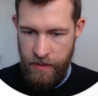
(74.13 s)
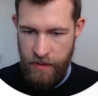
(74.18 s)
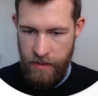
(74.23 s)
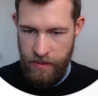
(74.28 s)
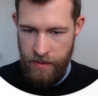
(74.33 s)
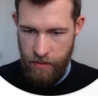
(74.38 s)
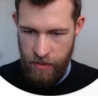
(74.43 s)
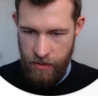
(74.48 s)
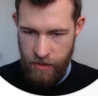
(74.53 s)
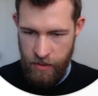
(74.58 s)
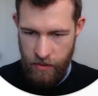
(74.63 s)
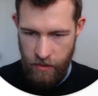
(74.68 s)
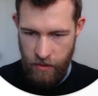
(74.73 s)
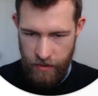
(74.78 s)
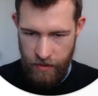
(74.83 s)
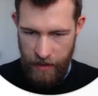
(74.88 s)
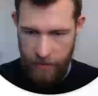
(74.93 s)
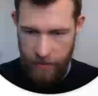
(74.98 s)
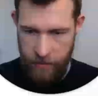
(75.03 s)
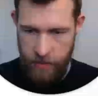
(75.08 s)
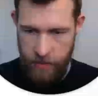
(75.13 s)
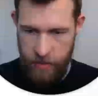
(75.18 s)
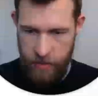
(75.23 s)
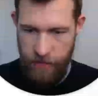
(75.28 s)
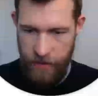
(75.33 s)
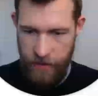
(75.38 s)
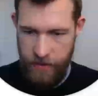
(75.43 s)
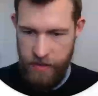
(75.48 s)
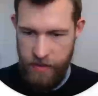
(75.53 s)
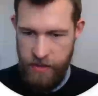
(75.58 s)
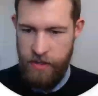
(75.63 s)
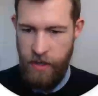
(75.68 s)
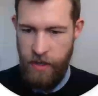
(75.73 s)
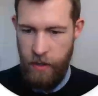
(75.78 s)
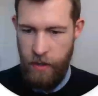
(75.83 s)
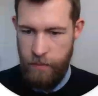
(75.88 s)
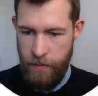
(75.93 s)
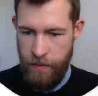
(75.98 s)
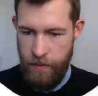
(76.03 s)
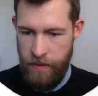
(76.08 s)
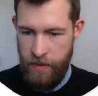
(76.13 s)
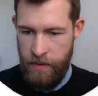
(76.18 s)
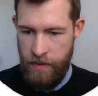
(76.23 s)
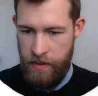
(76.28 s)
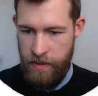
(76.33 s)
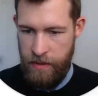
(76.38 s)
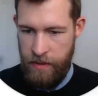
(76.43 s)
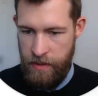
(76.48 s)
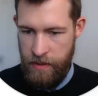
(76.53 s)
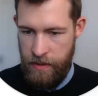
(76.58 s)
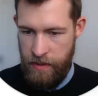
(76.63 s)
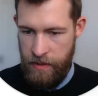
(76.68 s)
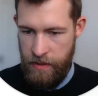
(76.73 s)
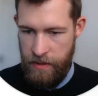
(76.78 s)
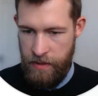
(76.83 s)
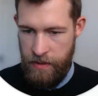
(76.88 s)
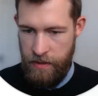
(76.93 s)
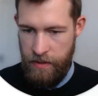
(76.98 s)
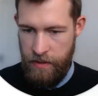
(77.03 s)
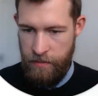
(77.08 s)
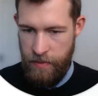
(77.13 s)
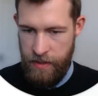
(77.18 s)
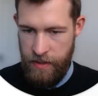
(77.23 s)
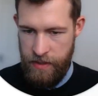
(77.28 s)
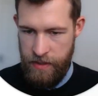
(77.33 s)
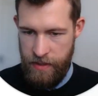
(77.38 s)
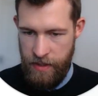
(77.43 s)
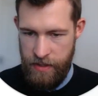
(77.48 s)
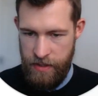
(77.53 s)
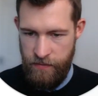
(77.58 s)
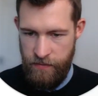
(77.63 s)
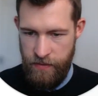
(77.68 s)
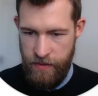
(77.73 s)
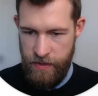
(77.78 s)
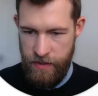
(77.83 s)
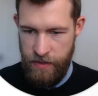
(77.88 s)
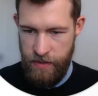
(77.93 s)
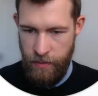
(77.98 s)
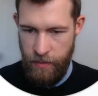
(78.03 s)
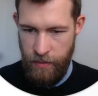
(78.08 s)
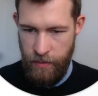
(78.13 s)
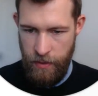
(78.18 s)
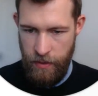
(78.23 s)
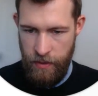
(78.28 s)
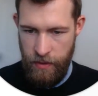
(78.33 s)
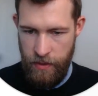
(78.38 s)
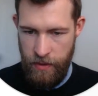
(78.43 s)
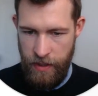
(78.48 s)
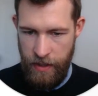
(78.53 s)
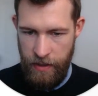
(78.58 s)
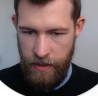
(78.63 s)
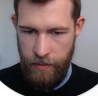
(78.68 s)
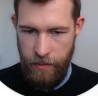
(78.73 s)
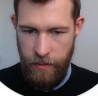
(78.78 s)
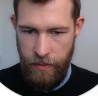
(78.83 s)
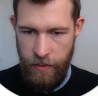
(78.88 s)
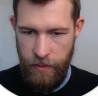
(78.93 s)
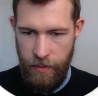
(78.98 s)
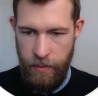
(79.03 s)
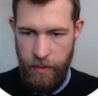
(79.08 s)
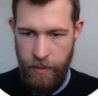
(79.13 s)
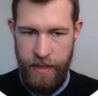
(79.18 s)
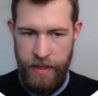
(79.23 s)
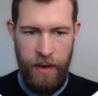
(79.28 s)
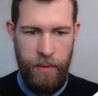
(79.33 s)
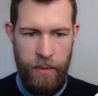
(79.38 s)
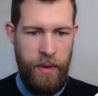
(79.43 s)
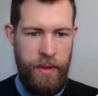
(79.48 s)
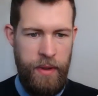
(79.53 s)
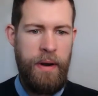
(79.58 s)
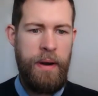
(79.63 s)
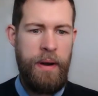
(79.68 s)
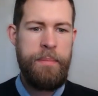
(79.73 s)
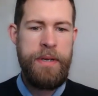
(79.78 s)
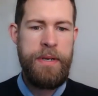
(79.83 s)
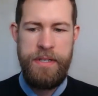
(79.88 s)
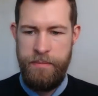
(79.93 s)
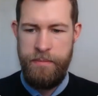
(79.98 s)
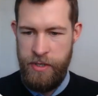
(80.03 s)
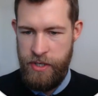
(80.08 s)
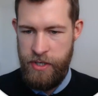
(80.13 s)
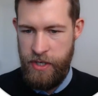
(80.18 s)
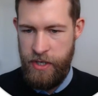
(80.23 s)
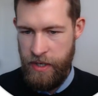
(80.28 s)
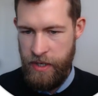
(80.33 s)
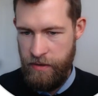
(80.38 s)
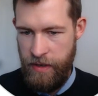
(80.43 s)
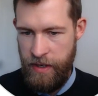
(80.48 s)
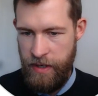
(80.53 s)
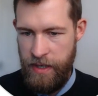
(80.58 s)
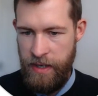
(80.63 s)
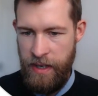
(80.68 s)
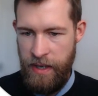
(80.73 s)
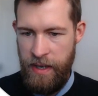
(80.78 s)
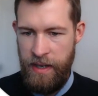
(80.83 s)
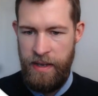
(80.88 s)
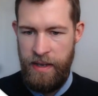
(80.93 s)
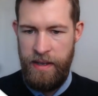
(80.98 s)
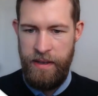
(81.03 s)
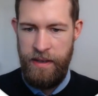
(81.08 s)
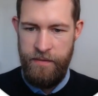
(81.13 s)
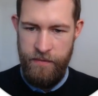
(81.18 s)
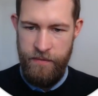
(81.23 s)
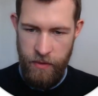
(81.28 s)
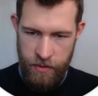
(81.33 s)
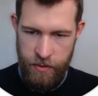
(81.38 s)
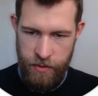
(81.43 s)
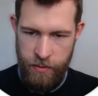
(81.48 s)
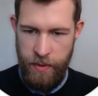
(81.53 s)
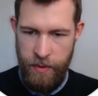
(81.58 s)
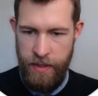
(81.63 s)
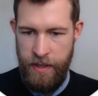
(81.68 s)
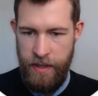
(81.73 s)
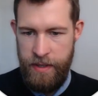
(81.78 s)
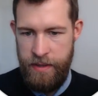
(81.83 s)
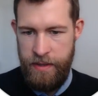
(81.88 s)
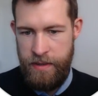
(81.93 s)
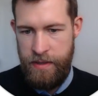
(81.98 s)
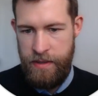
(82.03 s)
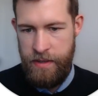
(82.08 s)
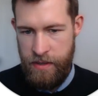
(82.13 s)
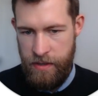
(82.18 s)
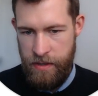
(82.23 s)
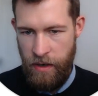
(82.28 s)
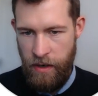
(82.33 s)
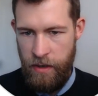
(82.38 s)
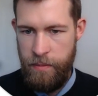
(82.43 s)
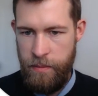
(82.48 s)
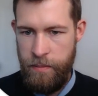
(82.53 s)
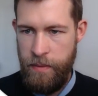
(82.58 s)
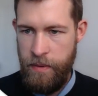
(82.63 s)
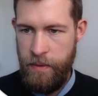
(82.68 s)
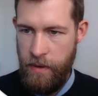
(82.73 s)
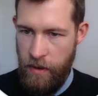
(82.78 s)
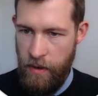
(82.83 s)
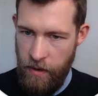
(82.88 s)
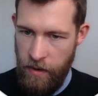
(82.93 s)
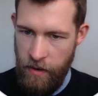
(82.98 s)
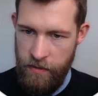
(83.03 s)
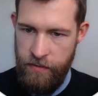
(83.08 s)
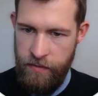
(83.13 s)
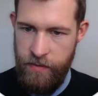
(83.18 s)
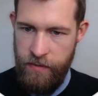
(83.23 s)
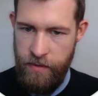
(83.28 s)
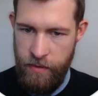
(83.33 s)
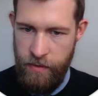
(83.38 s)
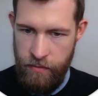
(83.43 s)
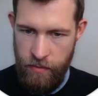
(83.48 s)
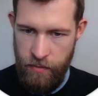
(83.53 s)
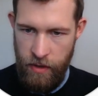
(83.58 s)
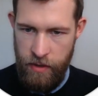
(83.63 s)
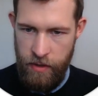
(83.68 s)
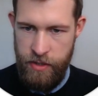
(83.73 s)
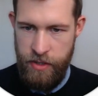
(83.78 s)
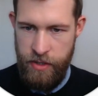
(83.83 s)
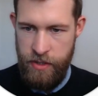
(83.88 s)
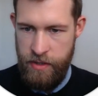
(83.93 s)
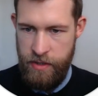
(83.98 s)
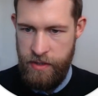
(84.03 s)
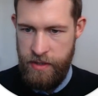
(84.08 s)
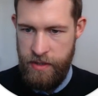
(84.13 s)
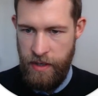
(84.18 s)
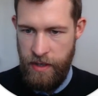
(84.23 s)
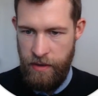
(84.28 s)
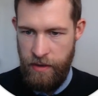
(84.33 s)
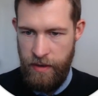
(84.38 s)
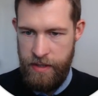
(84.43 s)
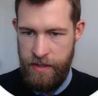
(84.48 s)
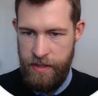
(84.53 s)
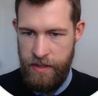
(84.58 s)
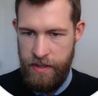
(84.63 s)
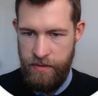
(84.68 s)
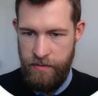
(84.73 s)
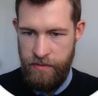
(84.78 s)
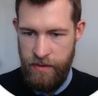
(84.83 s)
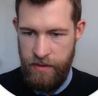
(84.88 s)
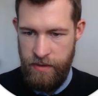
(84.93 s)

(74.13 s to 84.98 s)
So we'll just scroll down, we'll just find the scope, because that's the first thing we want to look at. We want to work out whether our piece of machinery falls within the scope of the RoHS directive.